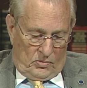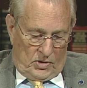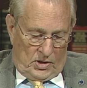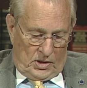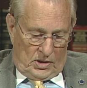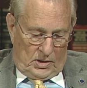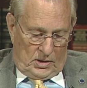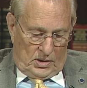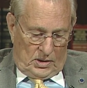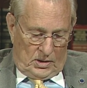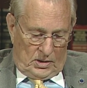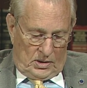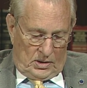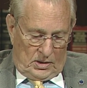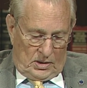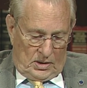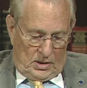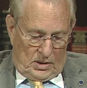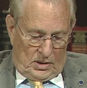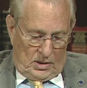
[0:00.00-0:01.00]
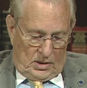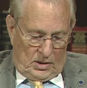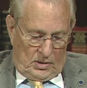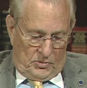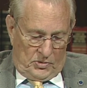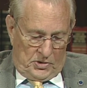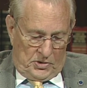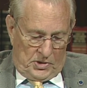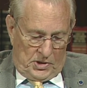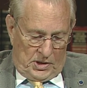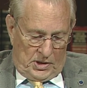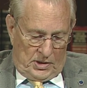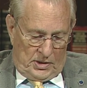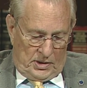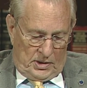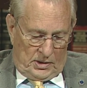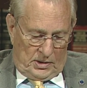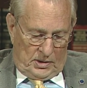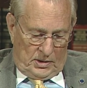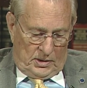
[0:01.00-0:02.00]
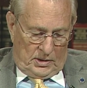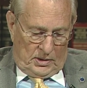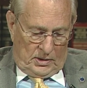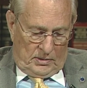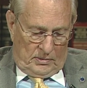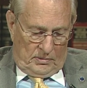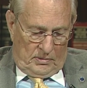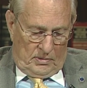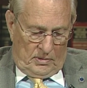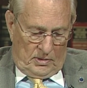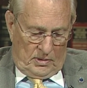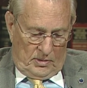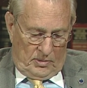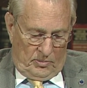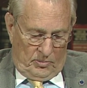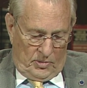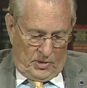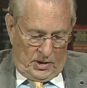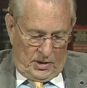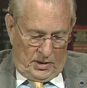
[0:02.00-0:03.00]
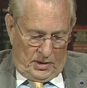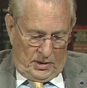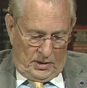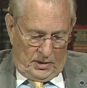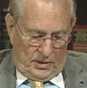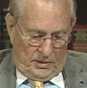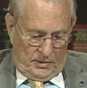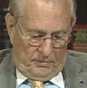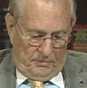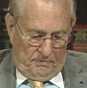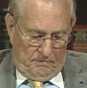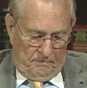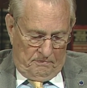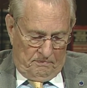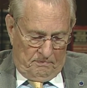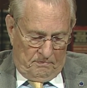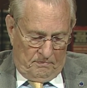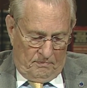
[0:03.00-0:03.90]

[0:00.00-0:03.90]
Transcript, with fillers: Well, I, I would say that uh, my um,